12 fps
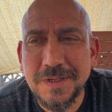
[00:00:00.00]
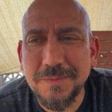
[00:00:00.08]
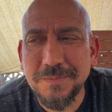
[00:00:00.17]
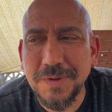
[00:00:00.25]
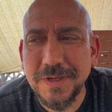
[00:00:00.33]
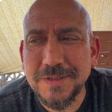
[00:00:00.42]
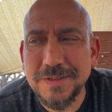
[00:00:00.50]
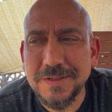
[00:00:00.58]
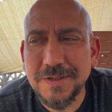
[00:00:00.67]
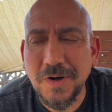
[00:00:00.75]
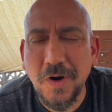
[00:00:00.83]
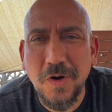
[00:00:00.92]
But
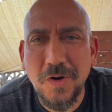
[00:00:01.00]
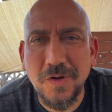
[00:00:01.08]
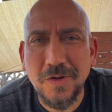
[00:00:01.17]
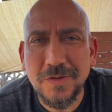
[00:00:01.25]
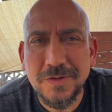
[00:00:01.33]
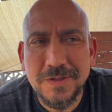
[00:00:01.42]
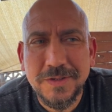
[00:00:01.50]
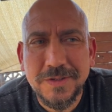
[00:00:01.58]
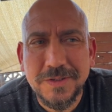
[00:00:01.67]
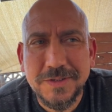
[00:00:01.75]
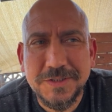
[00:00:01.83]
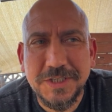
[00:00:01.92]
all
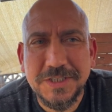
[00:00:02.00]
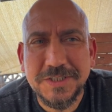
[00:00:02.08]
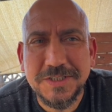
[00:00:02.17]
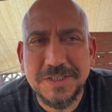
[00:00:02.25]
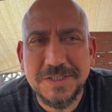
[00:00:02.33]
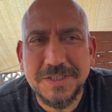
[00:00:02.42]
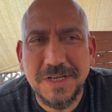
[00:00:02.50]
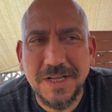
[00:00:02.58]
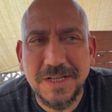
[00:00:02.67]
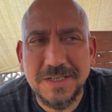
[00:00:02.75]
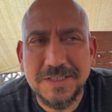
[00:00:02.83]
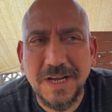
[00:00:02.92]
Jesus's
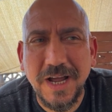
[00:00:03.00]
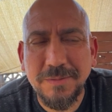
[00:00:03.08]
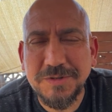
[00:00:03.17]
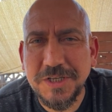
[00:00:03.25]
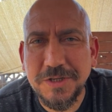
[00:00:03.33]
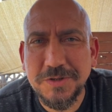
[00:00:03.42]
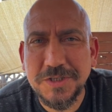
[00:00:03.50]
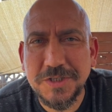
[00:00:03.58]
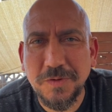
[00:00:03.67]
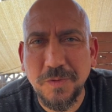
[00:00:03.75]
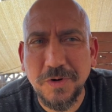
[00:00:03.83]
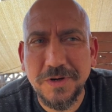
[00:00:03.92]
times he uses
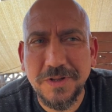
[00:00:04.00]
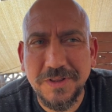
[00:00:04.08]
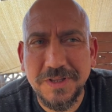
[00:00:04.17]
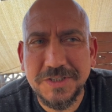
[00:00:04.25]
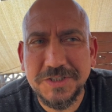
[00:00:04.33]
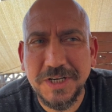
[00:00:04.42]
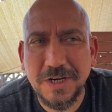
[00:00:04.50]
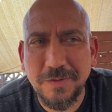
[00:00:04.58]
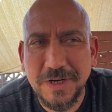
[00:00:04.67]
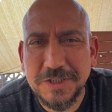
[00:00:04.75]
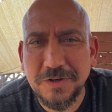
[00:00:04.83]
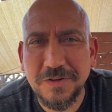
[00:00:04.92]
the word "this
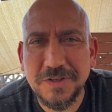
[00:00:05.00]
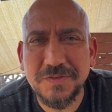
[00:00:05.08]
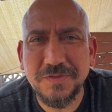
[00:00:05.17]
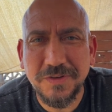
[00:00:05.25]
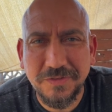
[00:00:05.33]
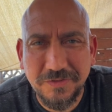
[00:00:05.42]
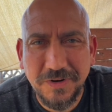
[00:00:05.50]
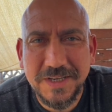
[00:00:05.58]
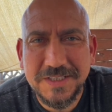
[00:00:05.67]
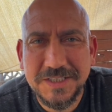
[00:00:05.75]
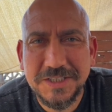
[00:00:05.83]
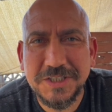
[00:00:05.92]
generation" or the
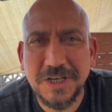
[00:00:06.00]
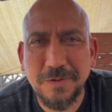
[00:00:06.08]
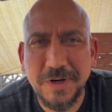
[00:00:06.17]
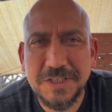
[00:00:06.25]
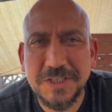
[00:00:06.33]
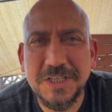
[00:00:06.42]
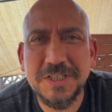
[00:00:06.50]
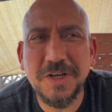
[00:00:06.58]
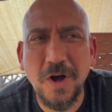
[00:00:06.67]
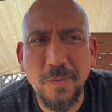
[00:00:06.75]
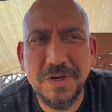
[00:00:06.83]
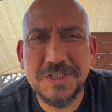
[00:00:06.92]
phrase "this generation," he's
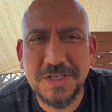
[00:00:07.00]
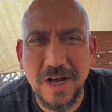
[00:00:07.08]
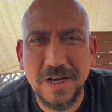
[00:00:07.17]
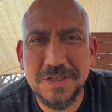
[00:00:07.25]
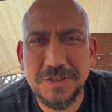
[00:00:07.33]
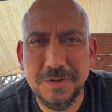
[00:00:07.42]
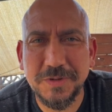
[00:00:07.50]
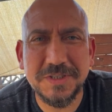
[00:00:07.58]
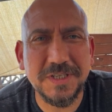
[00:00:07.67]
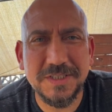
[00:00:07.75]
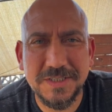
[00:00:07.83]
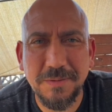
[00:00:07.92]
always talking to his
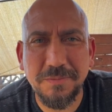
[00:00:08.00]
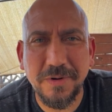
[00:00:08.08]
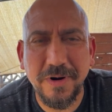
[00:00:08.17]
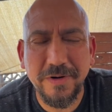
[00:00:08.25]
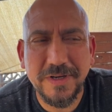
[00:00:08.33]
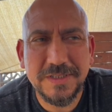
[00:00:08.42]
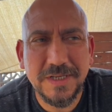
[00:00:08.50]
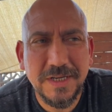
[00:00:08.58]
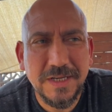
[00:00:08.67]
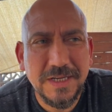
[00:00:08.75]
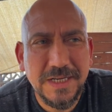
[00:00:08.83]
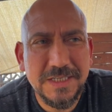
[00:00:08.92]
contemporaries.
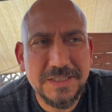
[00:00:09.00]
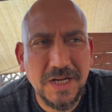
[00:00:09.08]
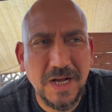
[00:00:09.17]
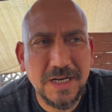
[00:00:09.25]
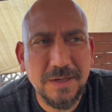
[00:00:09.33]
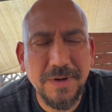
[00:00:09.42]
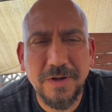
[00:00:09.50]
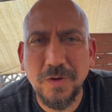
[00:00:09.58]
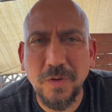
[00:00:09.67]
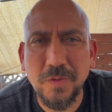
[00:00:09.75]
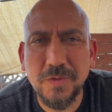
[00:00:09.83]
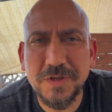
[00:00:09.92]
He's talking about
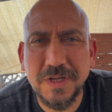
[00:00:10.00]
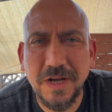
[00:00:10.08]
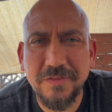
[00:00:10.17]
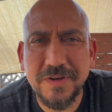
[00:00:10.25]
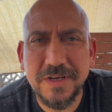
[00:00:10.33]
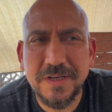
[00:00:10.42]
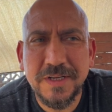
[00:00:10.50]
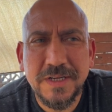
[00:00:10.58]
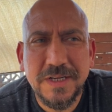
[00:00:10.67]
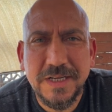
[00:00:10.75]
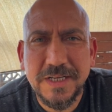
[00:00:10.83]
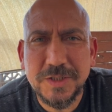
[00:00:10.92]
old covenant
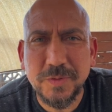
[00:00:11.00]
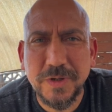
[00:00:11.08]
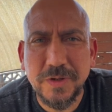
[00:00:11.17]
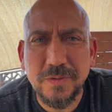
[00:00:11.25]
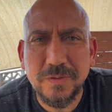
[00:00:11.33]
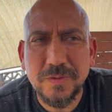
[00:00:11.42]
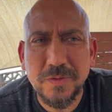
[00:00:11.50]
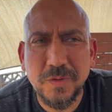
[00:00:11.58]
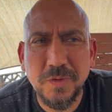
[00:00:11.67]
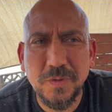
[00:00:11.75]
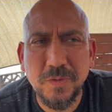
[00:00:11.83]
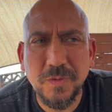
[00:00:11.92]
Israel
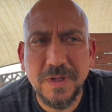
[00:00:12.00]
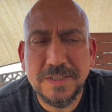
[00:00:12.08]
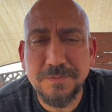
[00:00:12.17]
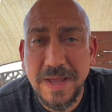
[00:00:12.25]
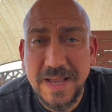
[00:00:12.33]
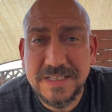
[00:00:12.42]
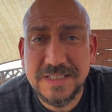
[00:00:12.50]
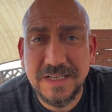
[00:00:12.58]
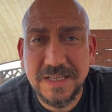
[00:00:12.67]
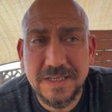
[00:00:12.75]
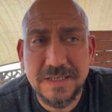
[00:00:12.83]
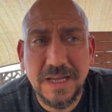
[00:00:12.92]
who has
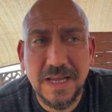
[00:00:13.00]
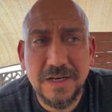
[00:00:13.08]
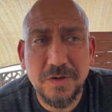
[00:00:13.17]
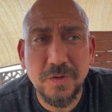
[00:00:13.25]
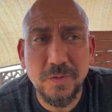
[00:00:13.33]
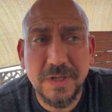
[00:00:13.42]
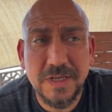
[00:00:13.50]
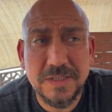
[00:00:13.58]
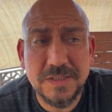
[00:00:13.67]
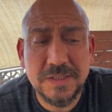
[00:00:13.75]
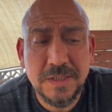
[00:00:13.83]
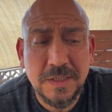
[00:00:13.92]
backslid and who
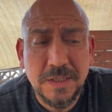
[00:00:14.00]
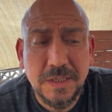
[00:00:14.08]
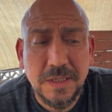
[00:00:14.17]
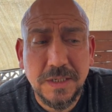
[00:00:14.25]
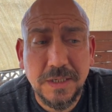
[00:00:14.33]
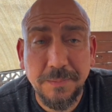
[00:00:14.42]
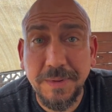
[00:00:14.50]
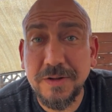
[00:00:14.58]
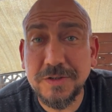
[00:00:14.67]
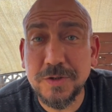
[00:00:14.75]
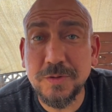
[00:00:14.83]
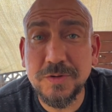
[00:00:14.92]
is
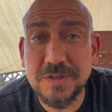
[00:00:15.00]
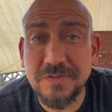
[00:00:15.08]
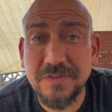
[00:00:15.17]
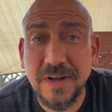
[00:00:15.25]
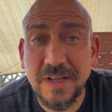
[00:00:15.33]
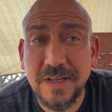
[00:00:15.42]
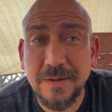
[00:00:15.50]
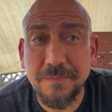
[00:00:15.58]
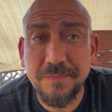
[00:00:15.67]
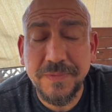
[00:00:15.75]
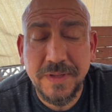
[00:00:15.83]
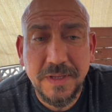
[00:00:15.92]
about to crucify
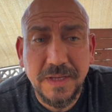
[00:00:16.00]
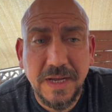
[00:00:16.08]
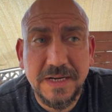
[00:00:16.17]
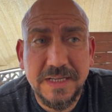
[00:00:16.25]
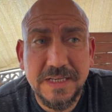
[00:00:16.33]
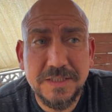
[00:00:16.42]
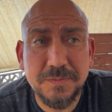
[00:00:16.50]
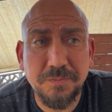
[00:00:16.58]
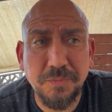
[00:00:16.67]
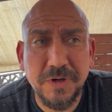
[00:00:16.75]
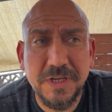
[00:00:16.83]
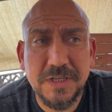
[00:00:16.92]
him, and he's
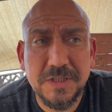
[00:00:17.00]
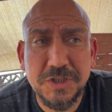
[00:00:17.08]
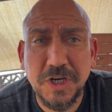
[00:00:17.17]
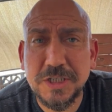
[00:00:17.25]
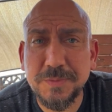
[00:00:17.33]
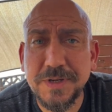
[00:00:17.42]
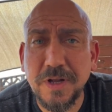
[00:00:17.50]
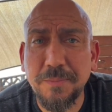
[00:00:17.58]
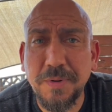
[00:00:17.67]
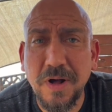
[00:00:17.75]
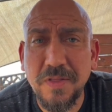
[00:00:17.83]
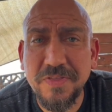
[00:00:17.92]
putting judgment
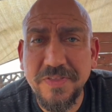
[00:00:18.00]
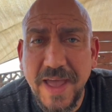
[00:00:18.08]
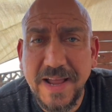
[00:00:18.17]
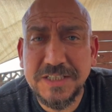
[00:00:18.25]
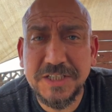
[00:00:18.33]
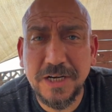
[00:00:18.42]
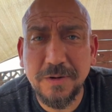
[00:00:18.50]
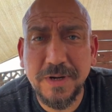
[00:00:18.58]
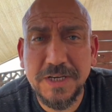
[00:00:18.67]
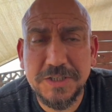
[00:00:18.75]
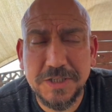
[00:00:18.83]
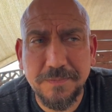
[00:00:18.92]
upon that
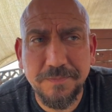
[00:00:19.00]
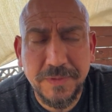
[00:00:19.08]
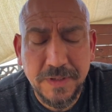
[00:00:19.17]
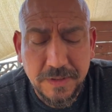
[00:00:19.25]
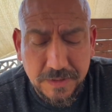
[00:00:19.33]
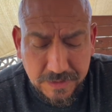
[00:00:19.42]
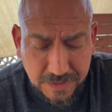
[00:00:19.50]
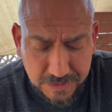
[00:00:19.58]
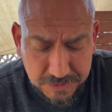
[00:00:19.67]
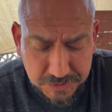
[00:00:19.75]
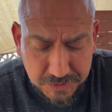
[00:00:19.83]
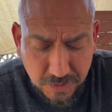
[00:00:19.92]
generation.
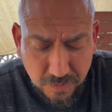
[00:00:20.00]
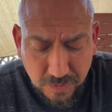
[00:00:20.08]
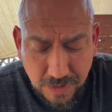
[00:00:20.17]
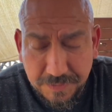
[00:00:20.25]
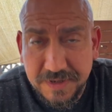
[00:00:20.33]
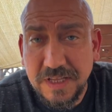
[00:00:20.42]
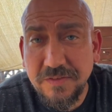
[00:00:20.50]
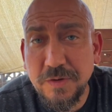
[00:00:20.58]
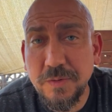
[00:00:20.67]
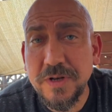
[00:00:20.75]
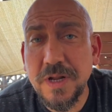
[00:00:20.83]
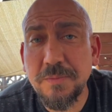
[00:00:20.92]
And so I'm going to give
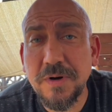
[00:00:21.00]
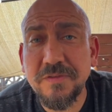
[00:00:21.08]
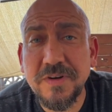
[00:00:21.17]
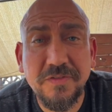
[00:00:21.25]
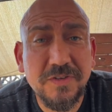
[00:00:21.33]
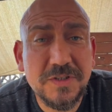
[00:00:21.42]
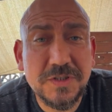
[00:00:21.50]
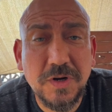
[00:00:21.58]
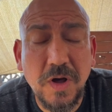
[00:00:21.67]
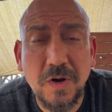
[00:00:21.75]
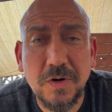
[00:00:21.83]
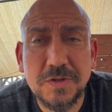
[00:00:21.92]
you a number of different
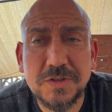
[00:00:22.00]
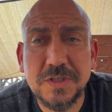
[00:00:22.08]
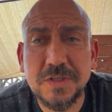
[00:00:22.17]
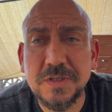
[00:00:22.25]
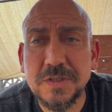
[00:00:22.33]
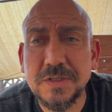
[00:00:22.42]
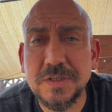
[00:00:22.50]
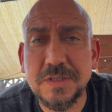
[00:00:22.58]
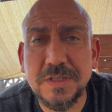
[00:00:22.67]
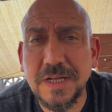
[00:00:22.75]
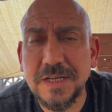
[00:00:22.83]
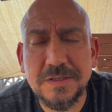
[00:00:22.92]
scholars
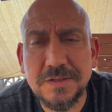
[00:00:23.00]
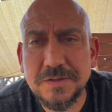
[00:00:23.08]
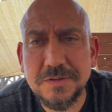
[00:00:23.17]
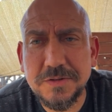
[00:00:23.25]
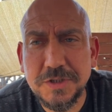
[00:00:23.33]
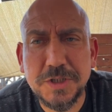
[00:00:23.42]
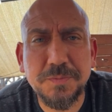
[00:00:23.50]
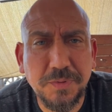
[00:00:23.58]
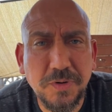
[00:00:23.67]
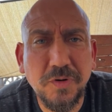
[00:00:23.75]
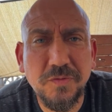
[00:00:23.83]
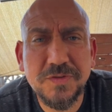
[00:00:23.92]
that just
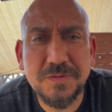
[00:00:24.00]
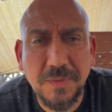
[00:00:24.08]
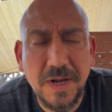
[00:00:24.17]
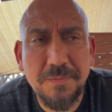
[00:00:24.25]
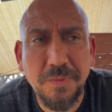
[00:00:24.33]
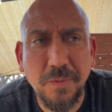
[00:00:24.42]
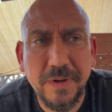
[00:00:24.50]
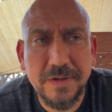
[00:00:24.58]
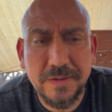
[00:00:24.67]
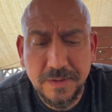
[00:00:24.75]
proves my point.